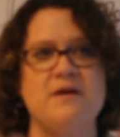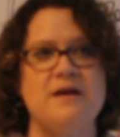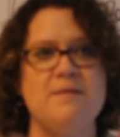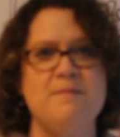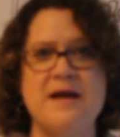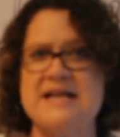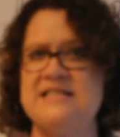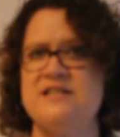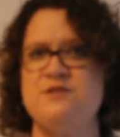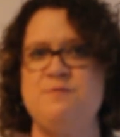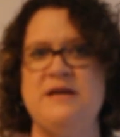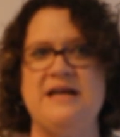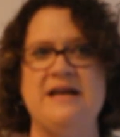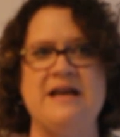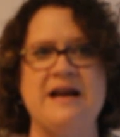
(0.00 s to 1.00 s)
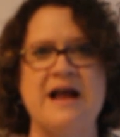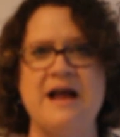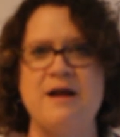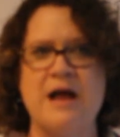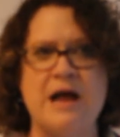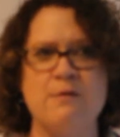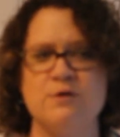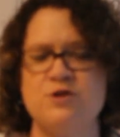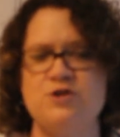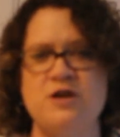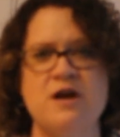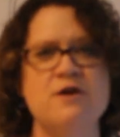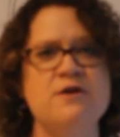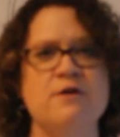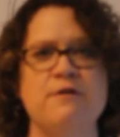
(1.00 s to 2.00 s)
message me and I will
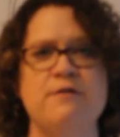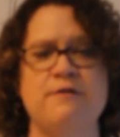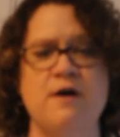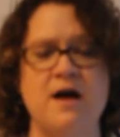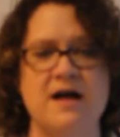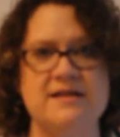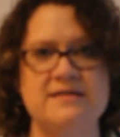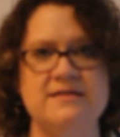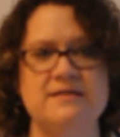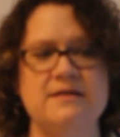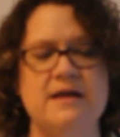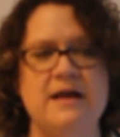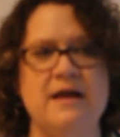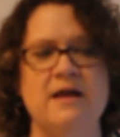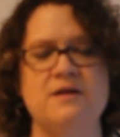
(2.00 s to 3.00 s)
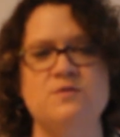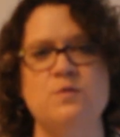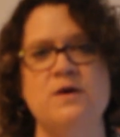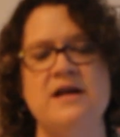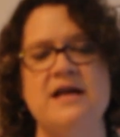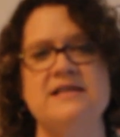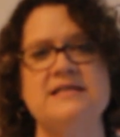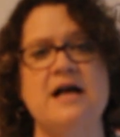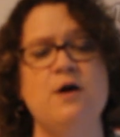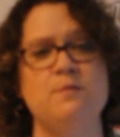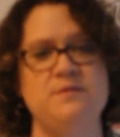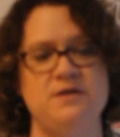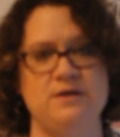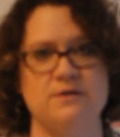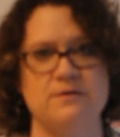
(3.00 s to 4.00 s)
share your thoughts and what has
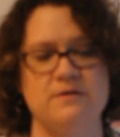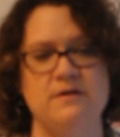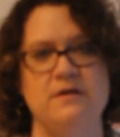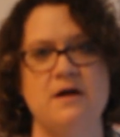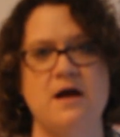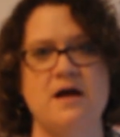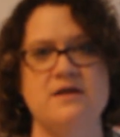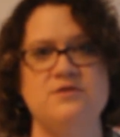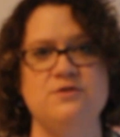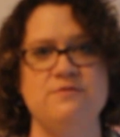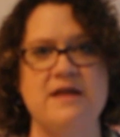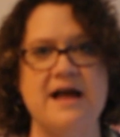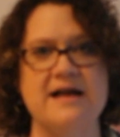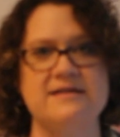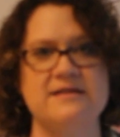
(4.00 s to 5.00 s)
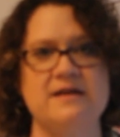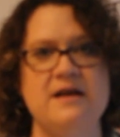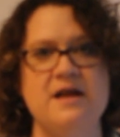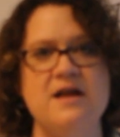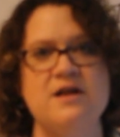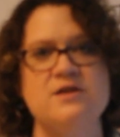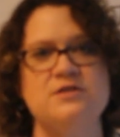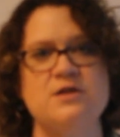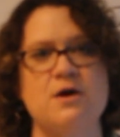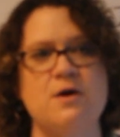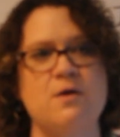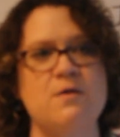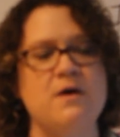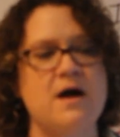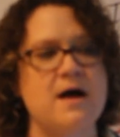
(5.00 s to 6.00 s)
helped you do that.
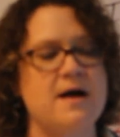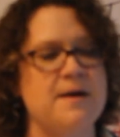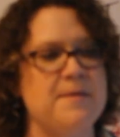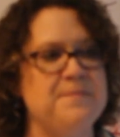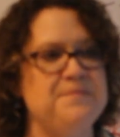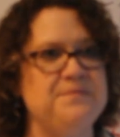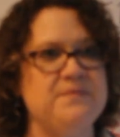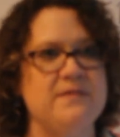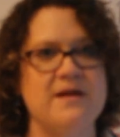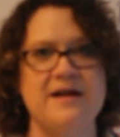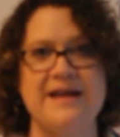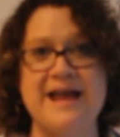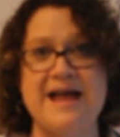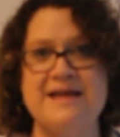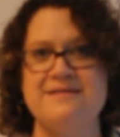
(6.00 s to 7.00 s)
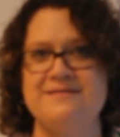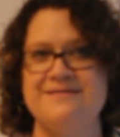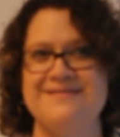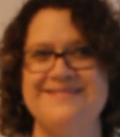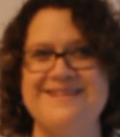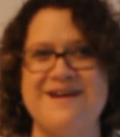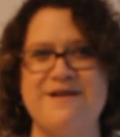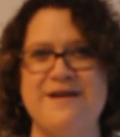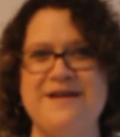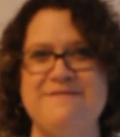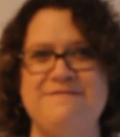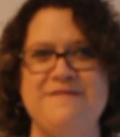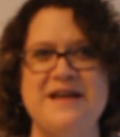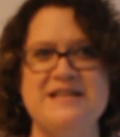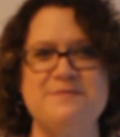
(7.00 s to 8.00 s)
So again, all right,
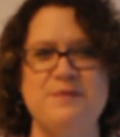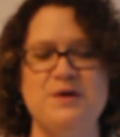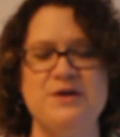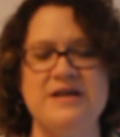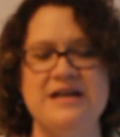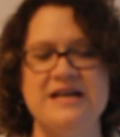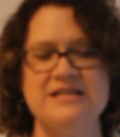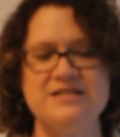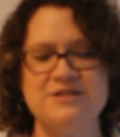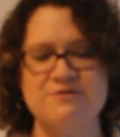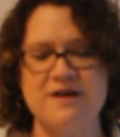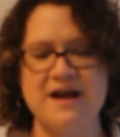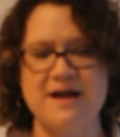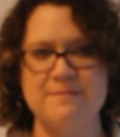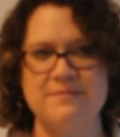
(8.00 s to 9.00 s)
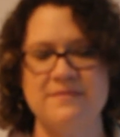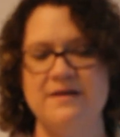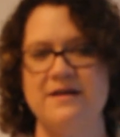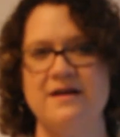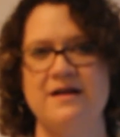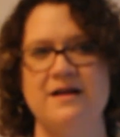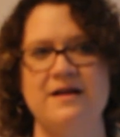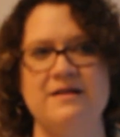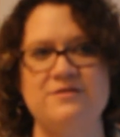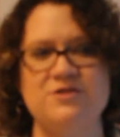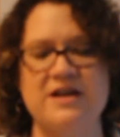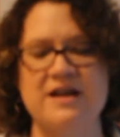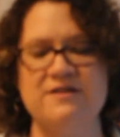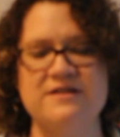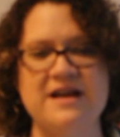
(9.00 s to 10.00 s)
Facebook and Instagram,
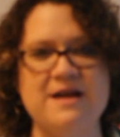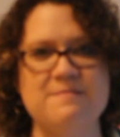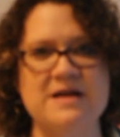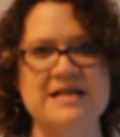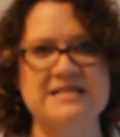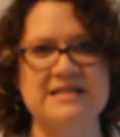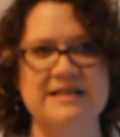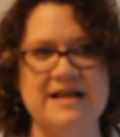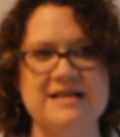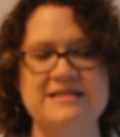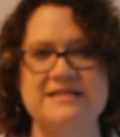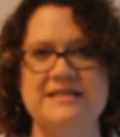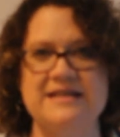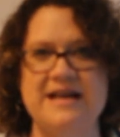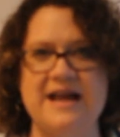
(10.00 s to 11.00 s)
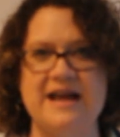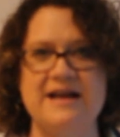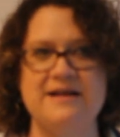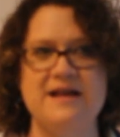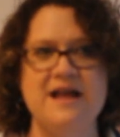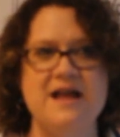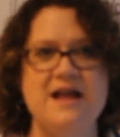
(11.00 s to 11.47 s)
channel name SLS Today.